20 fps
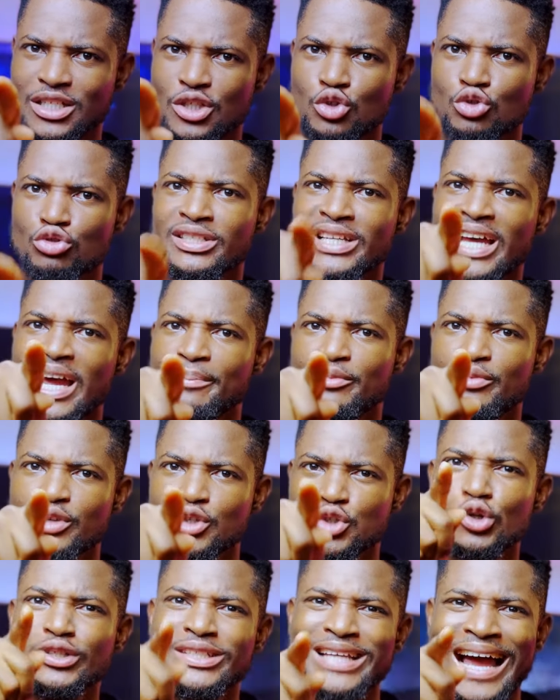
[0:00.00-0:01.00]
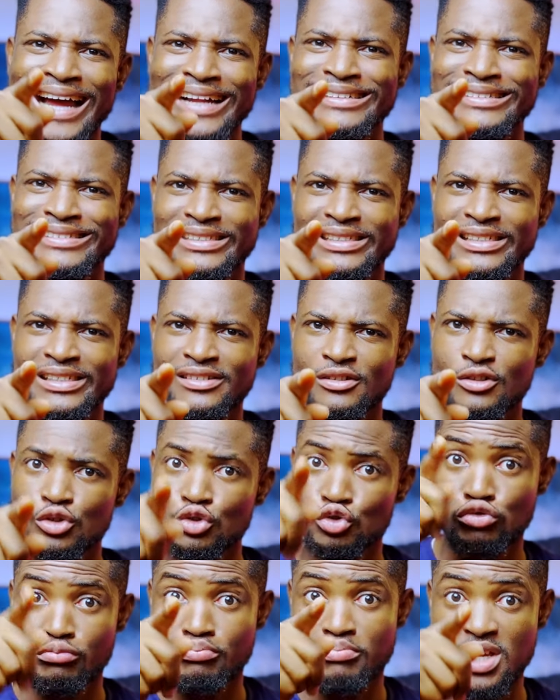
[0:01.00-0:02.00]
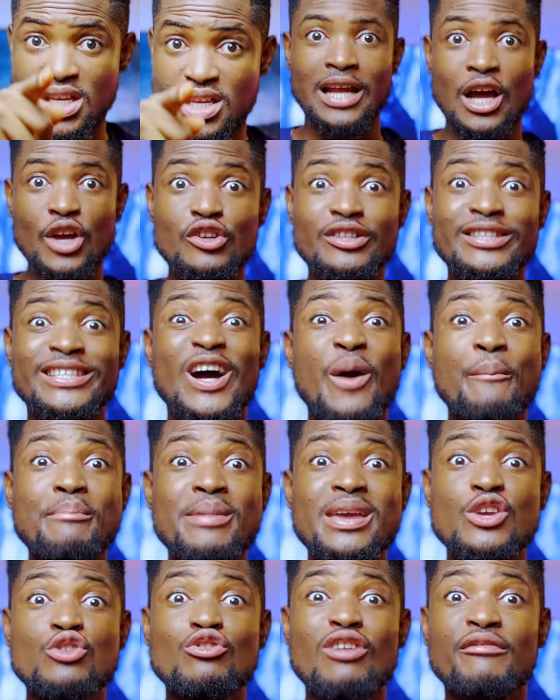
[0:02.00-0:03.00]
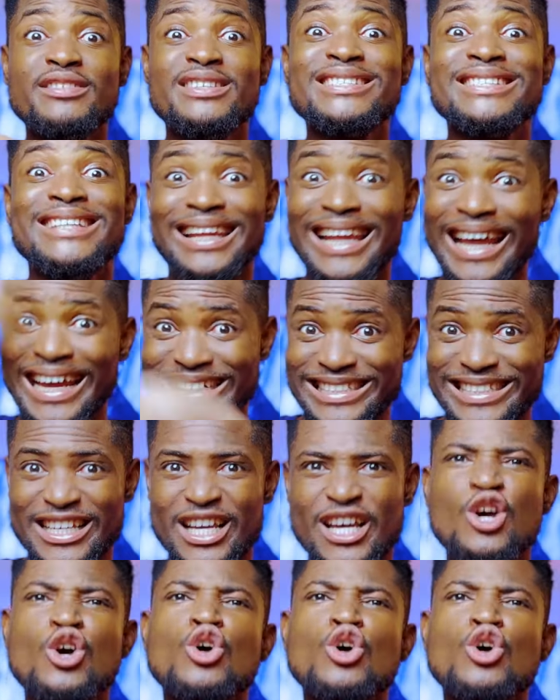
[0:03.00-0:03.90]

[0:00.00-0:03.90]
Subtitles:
You type shorthand to me. Now you tell me you have seen the light.